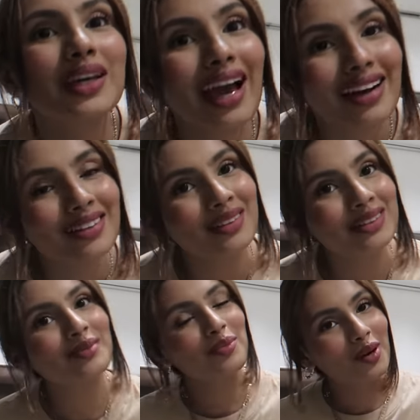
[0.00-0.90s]
We had a
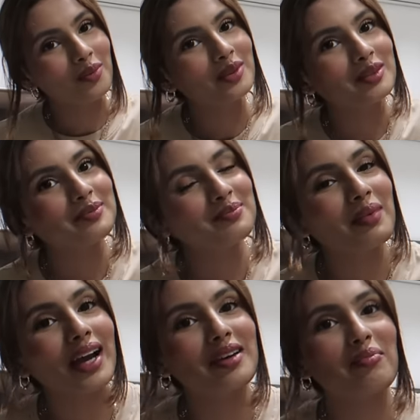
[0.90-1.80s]
little problem.
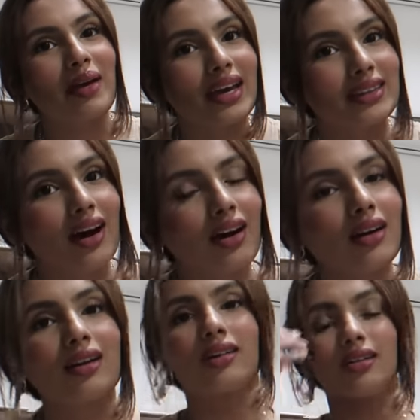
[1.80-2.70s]
My
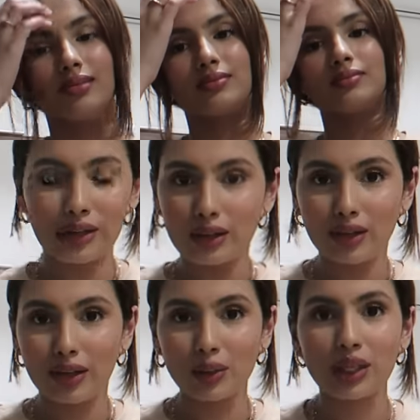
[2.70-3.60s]
maida, it
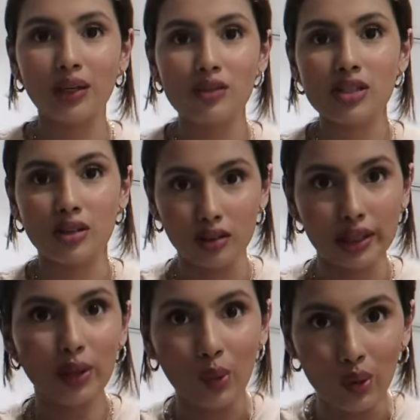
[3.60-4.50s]
turned out that it was
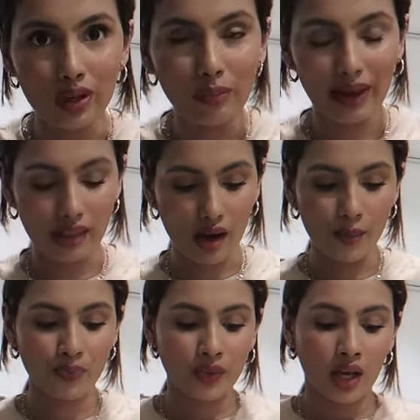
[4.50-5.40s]
really old
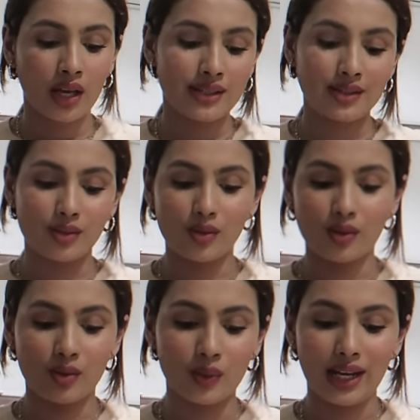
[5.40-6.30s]
maida. So So
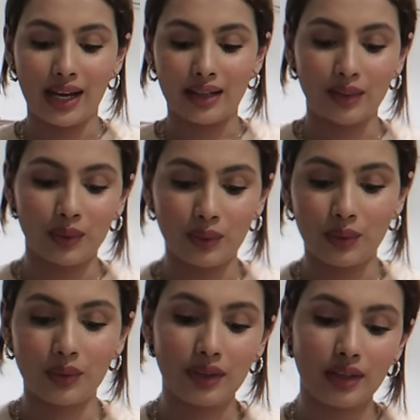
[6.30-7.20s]
we had
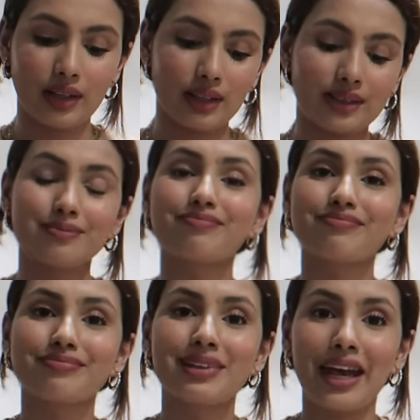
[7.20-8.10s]
to
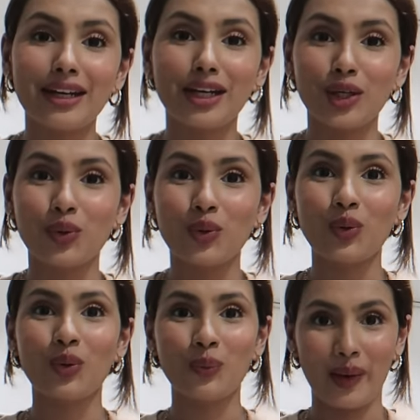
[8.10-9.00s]
get
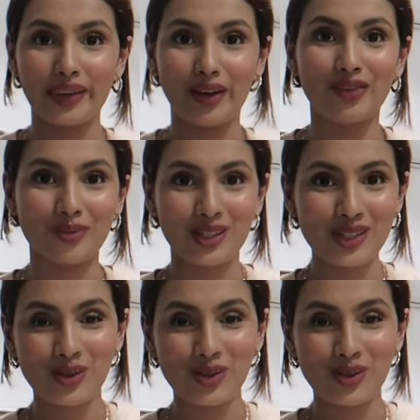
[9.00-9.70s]
new maida from the